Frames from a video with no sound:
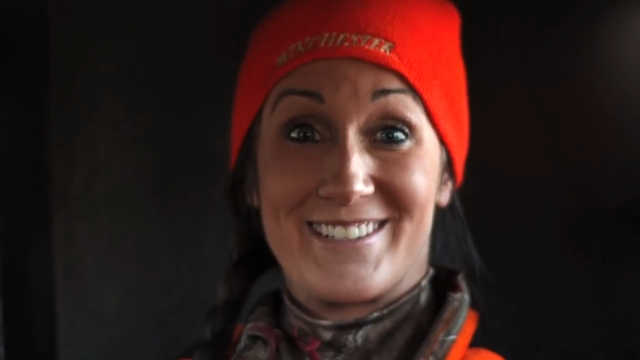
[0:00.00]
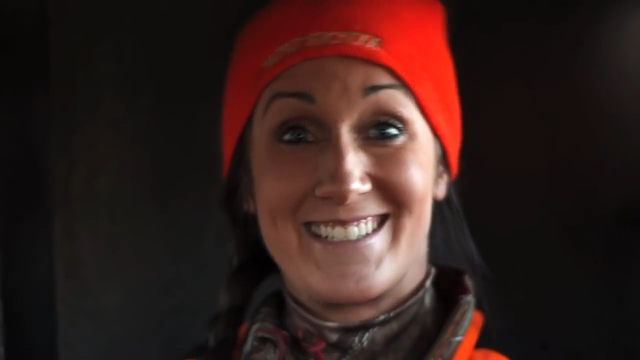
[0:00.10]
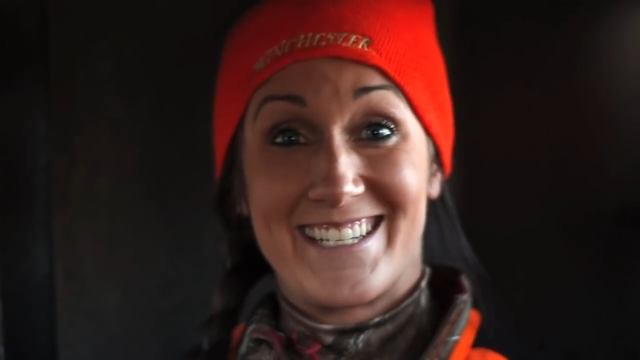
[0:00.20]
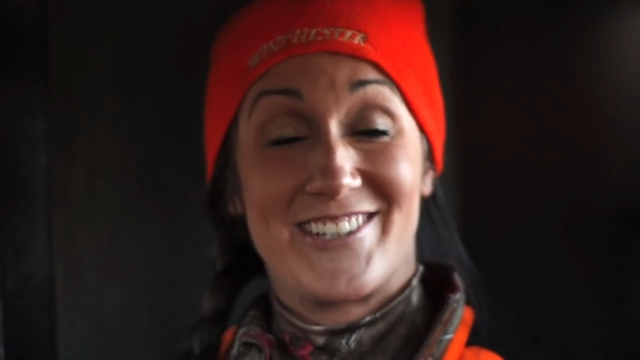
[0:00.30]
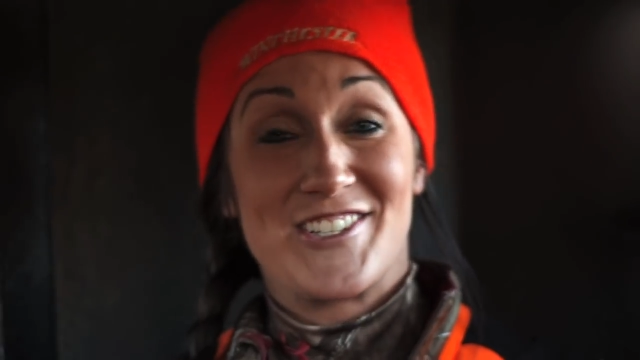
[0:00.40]

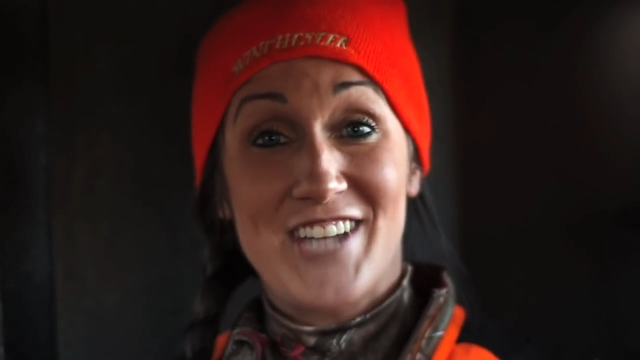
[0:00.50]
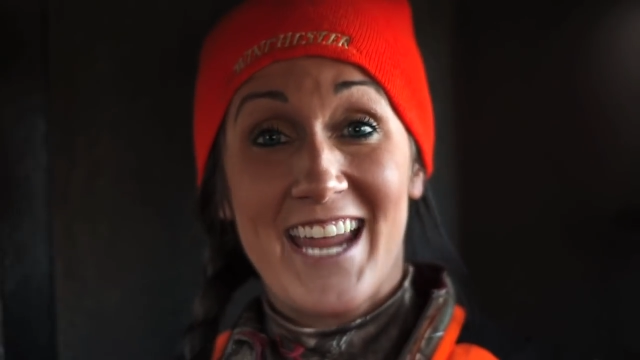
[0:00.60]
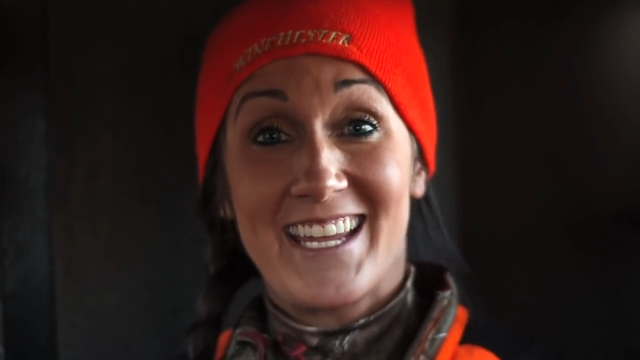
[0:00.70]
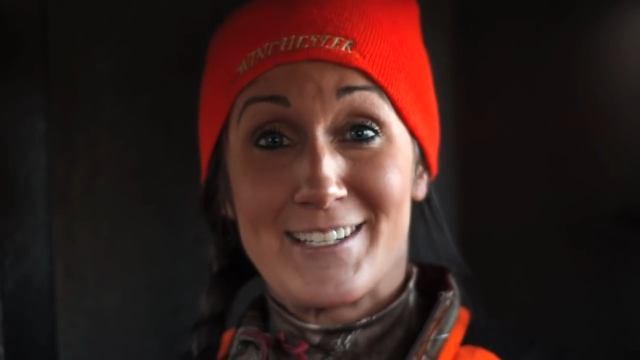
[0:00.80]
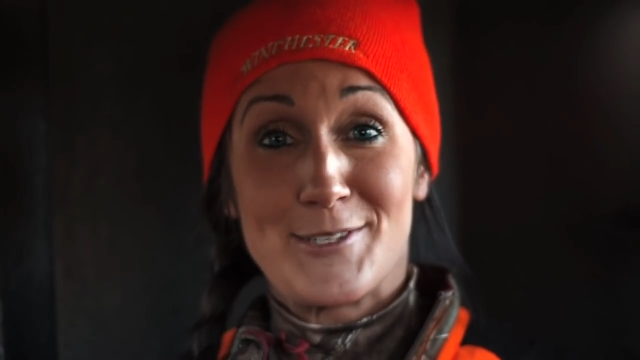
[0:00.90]
and start
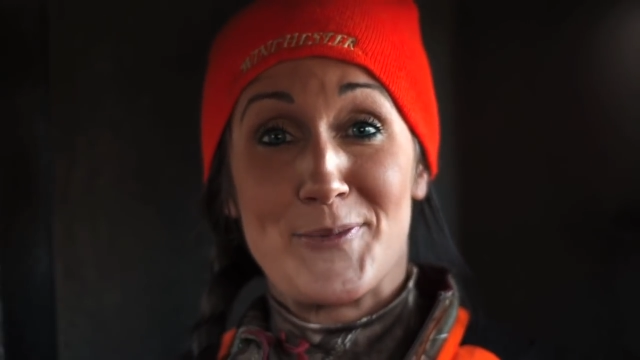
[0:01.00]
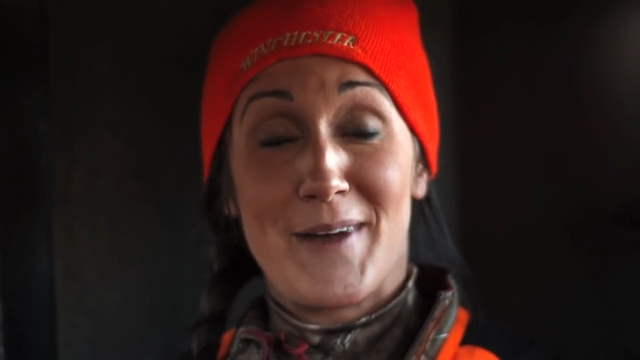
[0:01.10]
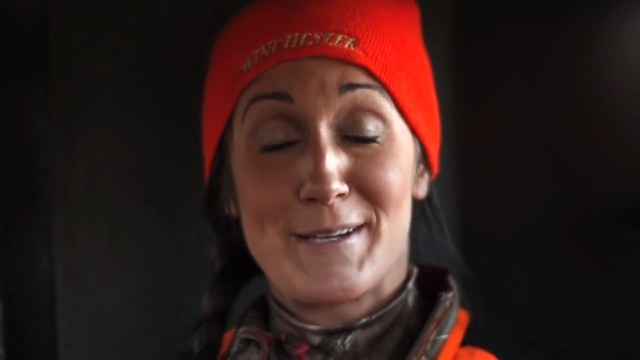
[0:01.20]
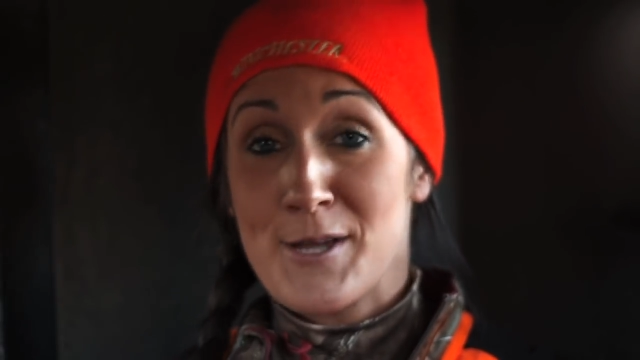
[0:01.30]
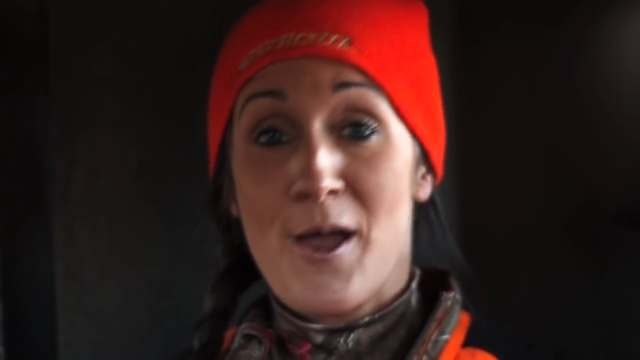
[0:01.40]
shaking too
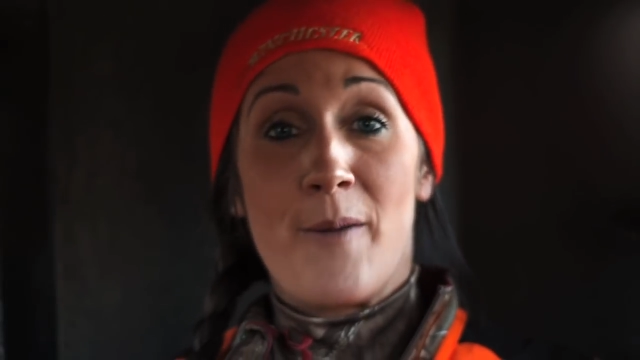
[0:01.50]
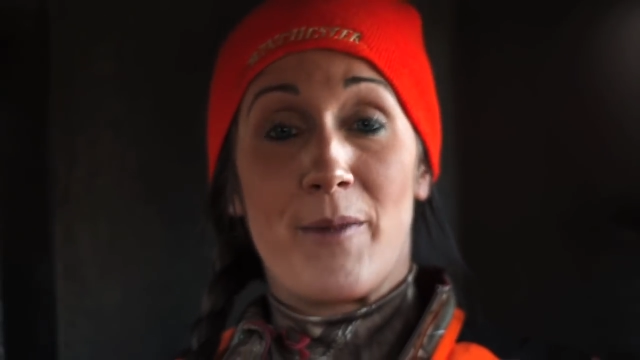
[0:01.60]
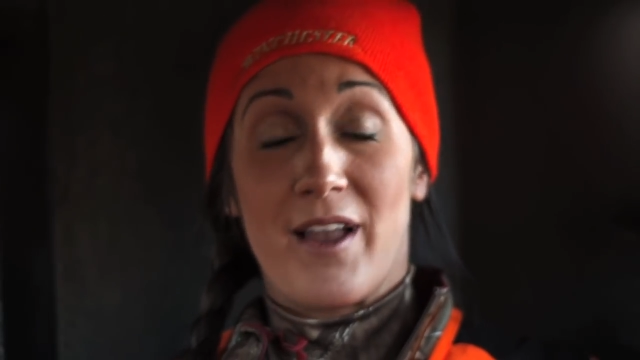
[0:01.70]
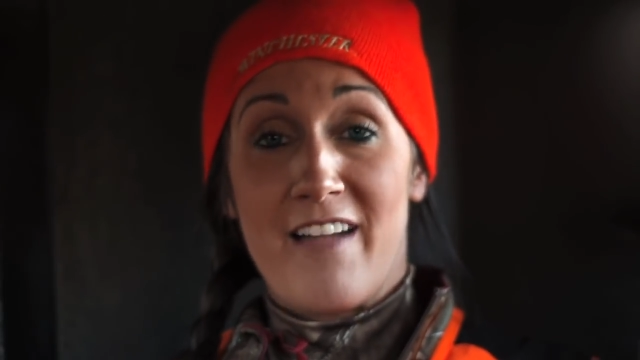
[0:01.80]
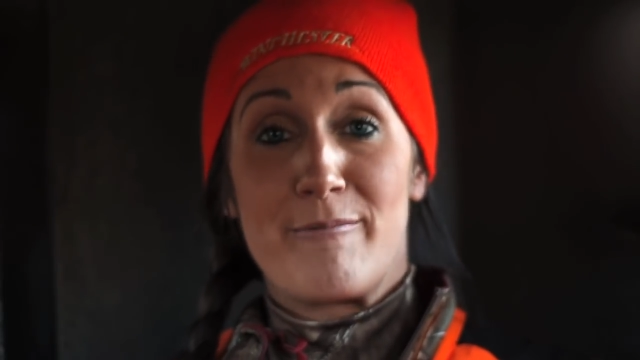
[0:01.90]
much
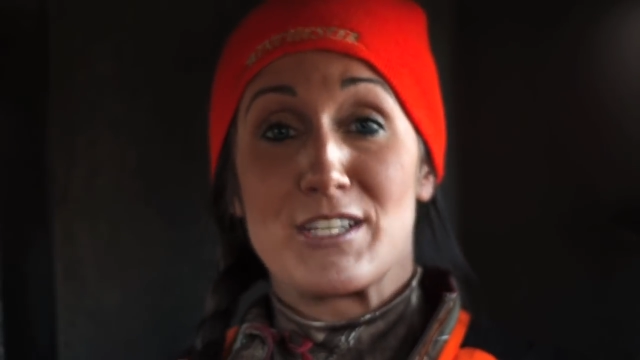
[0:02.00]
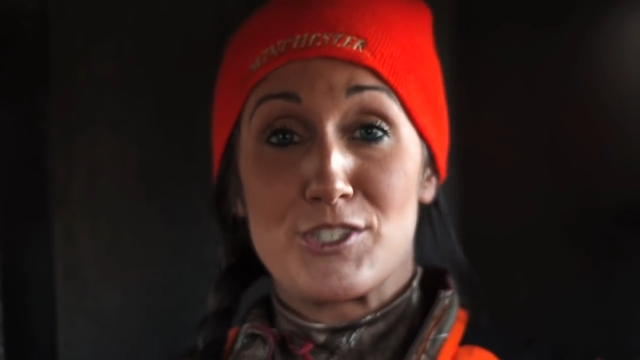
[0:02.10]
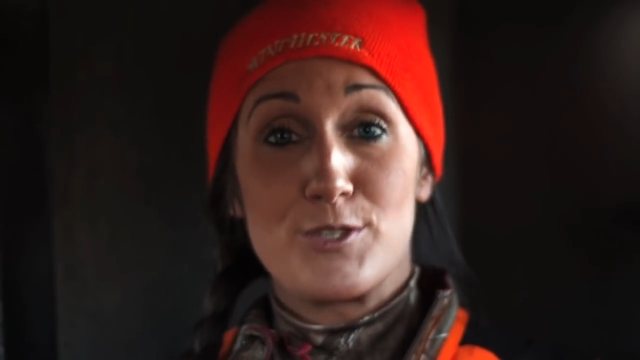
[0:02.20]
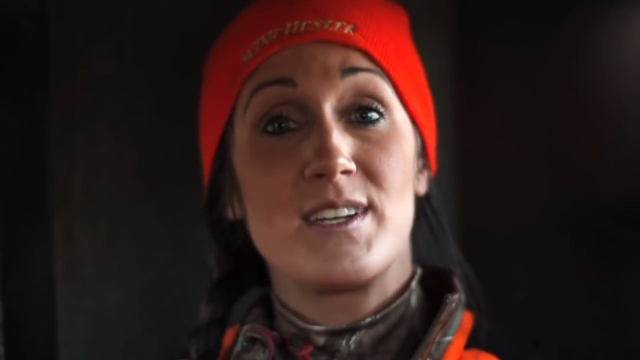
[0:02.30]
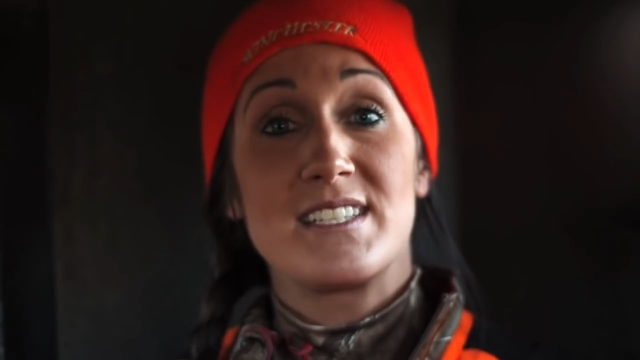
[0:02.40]
but I'll have my
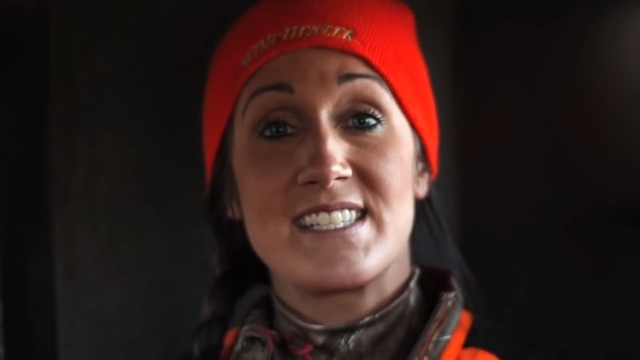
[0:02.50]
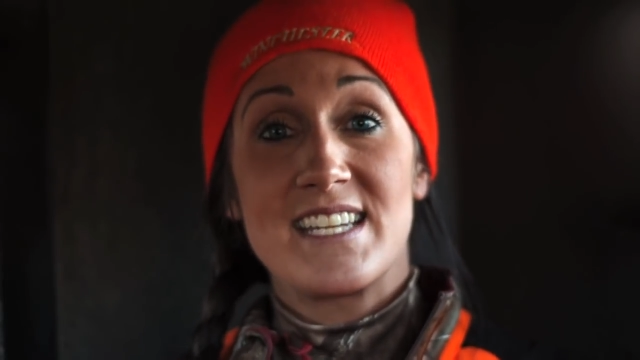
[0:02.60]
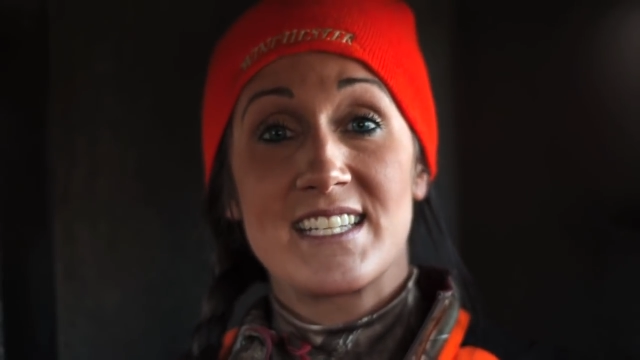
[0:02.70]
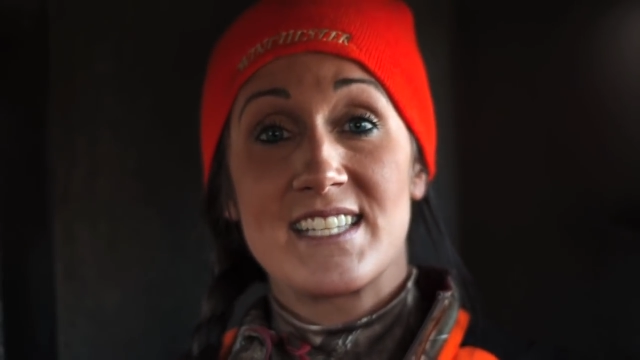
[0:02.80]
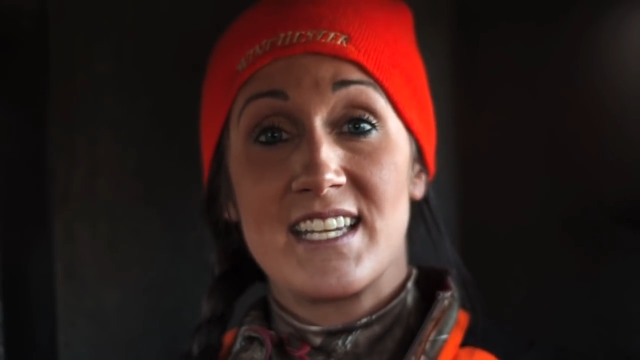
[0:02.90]
shooting
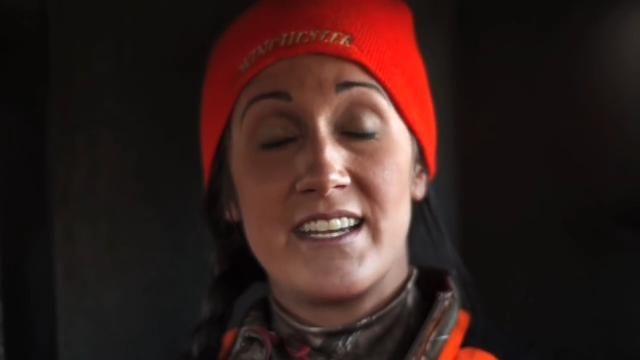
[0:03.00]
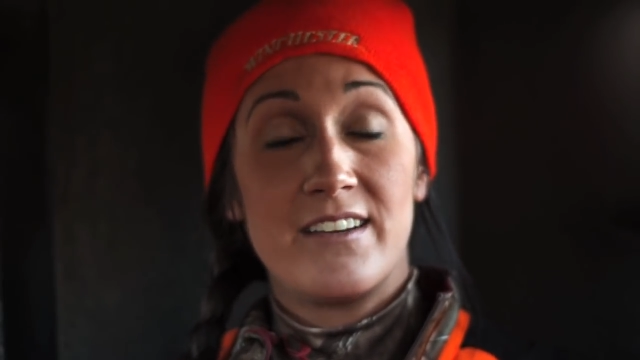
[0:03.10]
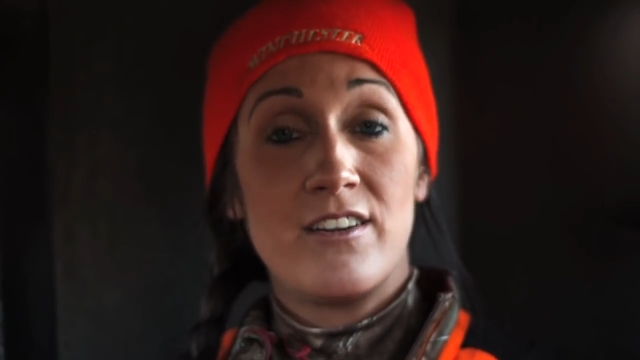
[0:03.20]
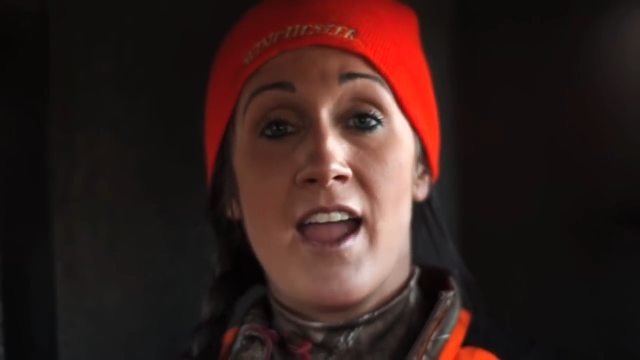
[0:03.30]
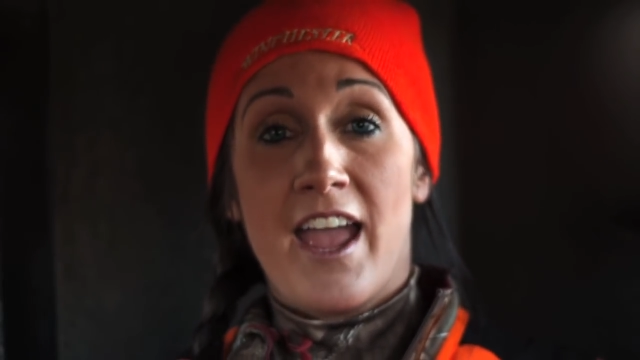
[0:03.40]
sticks in
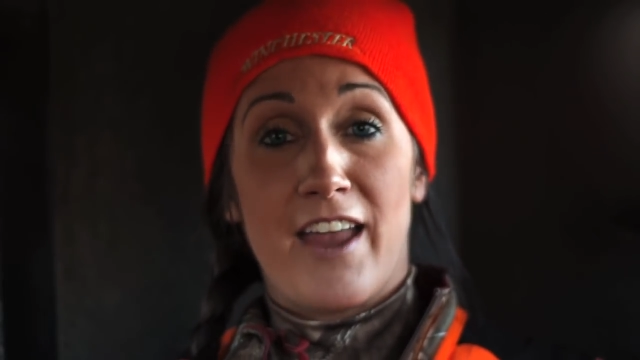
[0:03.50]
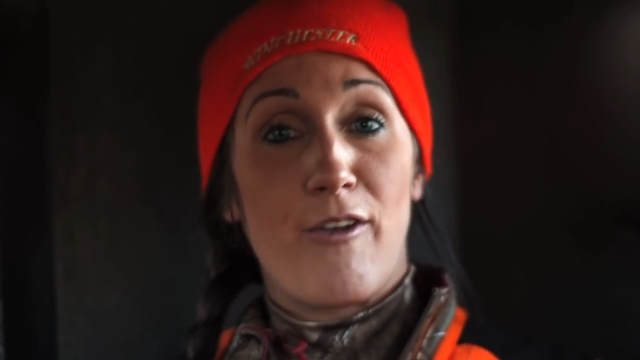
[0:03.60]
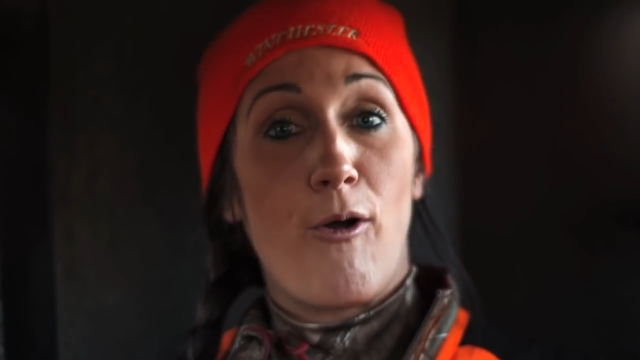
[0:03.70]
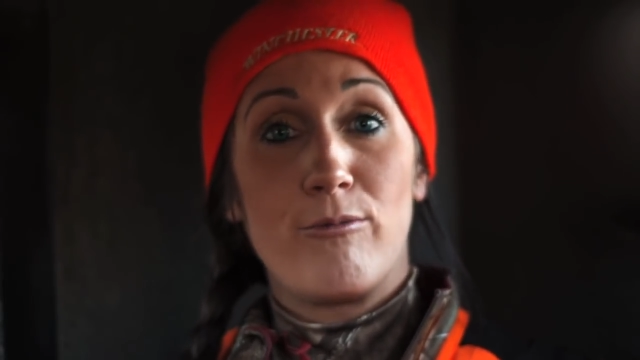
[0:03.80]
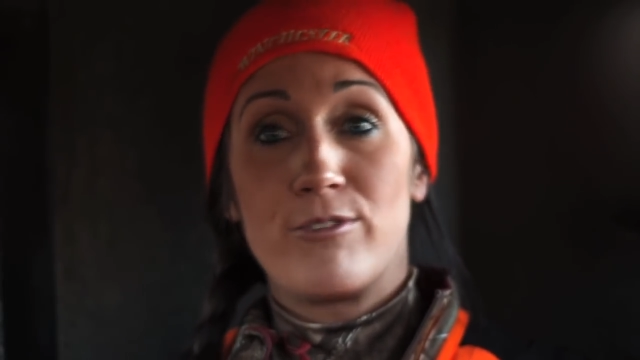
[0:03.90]
here and
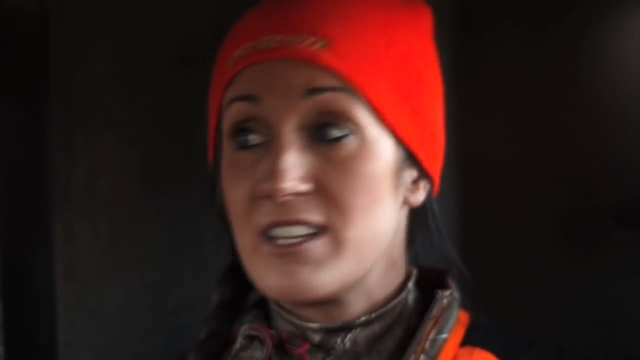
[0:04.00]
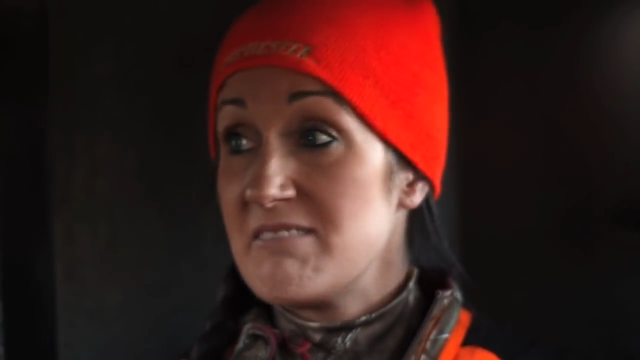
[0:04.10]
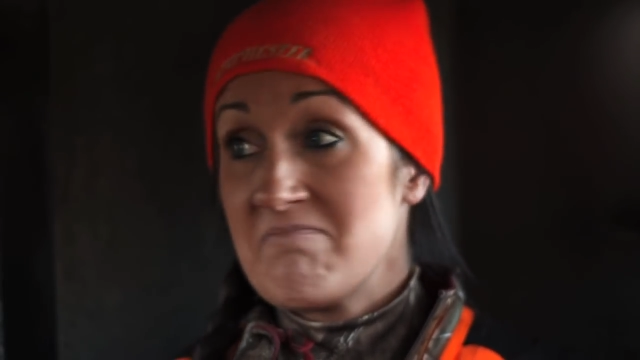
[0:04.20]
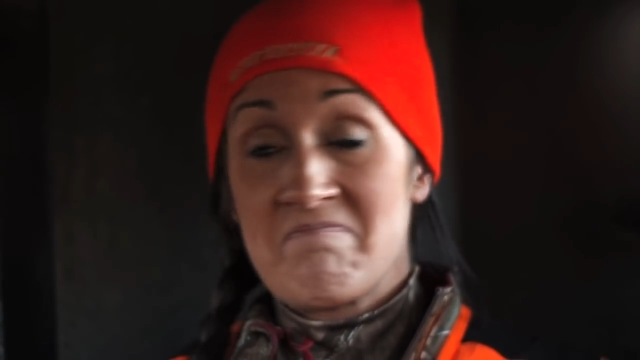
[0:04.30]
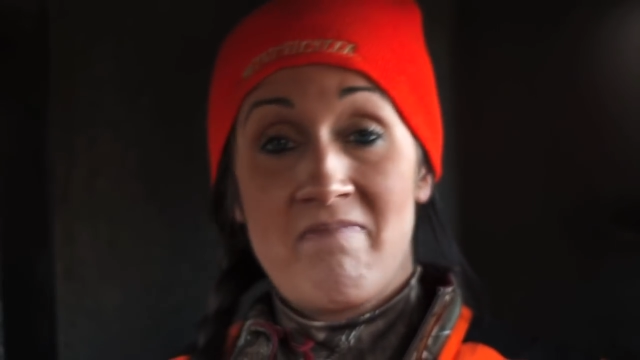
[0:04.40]
hopefully